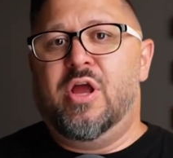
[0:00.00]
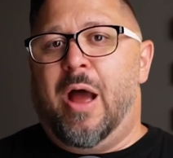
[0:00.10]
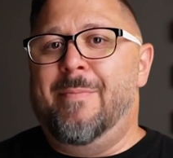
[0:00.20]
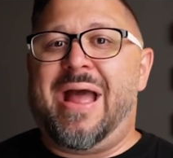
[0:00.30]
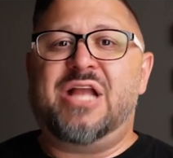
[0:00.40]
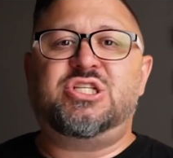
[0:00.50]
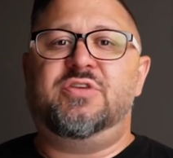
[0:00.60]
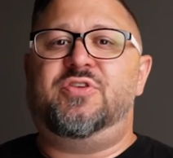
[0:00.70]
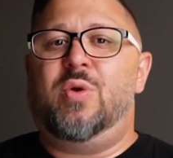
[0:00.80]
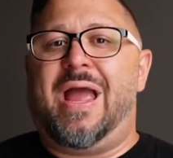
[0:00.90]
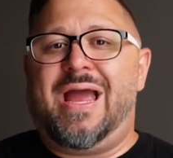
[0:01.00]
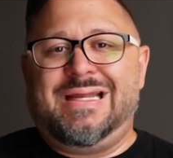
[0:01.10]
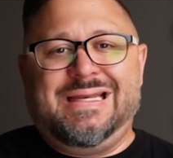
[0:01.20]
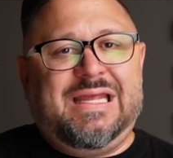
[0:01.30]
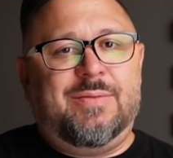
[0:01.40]
imagine if you had
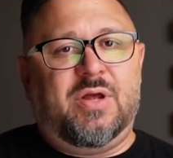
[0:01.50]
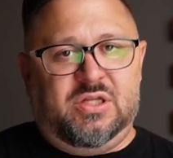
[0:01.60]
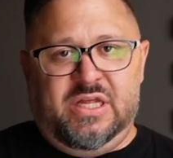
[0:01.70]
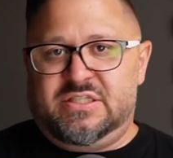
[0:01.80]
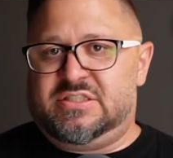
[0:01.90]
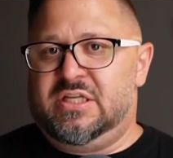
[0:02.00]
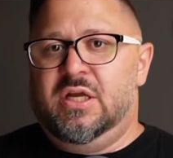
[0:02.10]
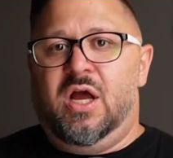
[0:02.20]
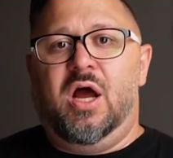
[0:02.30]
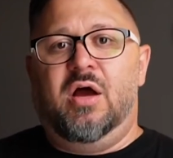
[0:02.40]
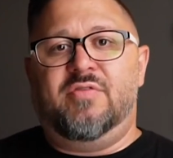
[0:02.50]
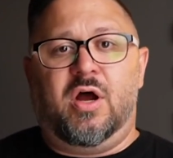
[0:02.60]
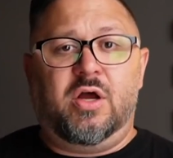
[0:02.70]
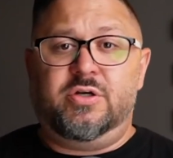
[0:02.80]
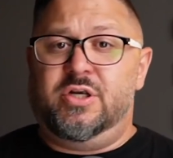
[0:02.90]
an email list of
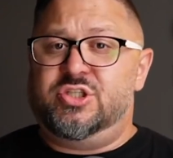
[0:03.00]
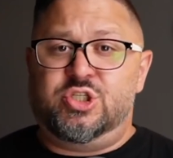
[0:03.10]
100,